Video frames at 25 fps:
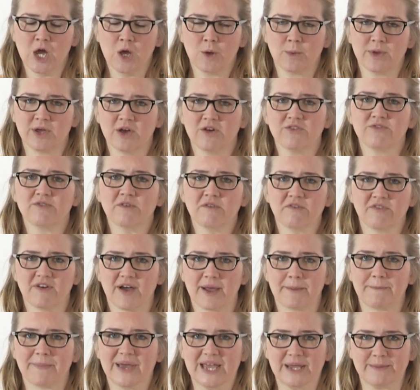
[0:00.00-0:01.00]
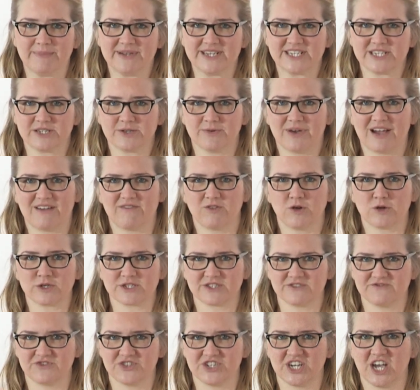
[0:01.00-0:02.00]
We often find babies who have lots
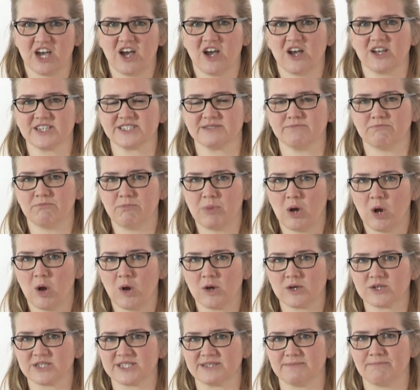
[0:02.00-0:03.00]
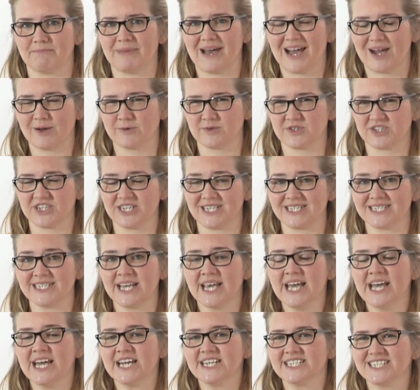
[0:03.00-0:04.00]
of jars and pots and pouches
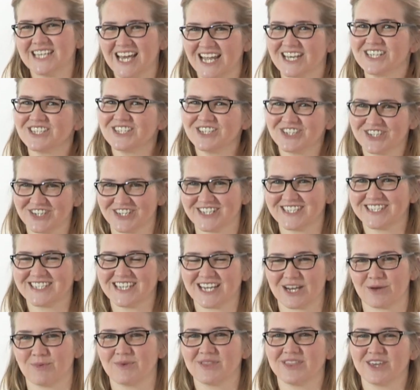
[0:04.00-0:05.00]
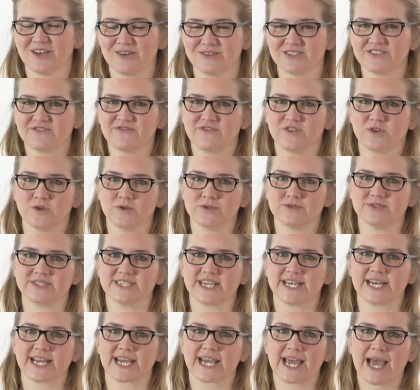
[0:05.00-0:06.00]
tend to just stick with those foods,
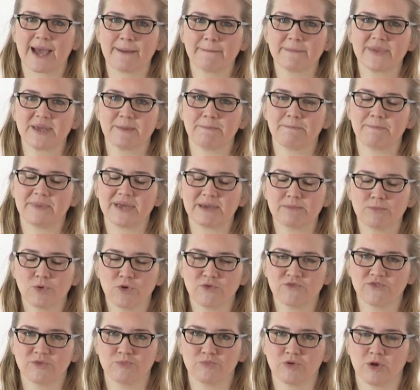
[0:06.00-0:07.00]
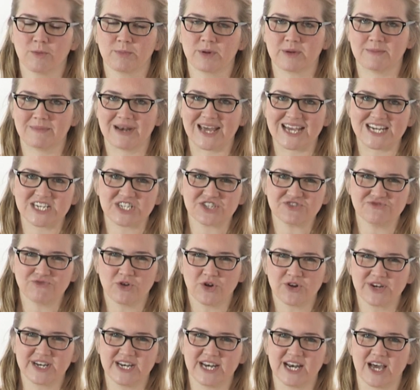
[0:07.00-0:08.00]
and it can be a bit more of a problem later
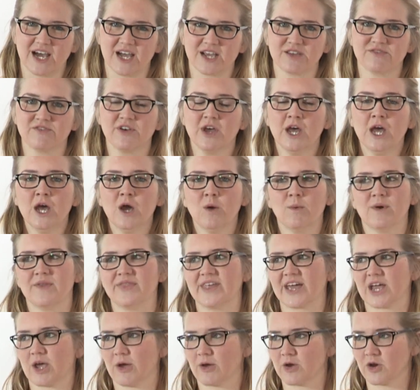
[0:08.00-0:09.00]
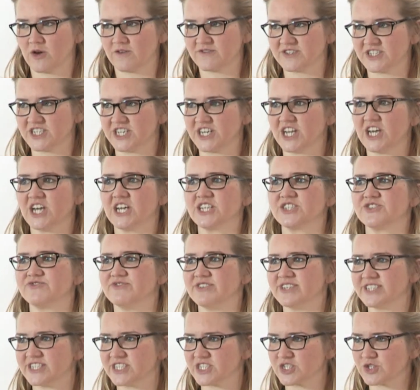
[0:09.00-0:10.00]
on in life when they're going off to nursery
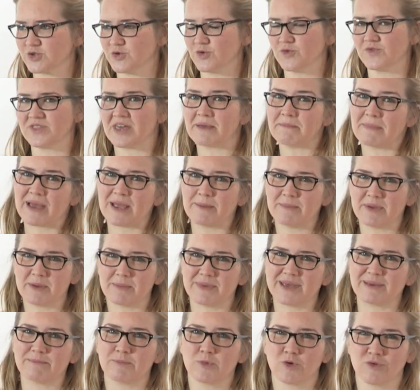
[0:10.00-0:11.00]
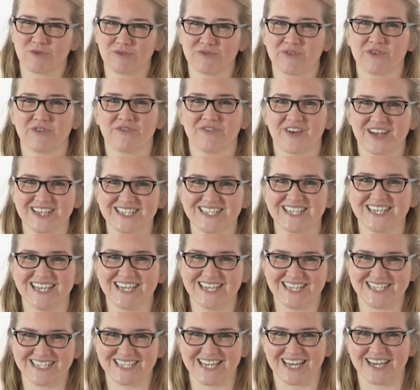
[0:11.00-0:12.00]
and school. They may be a bit more of a fussy
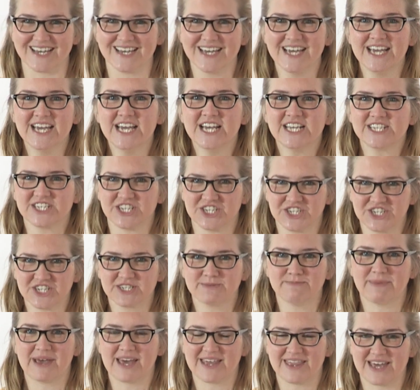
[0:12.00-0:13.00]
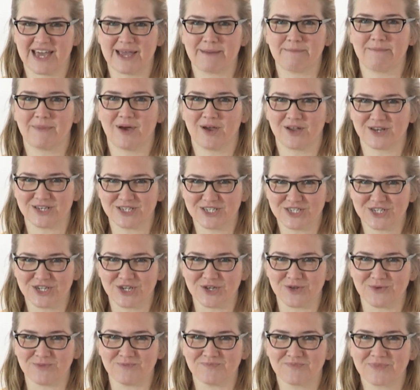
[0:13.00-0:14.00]
eater, so just bear that in mind too.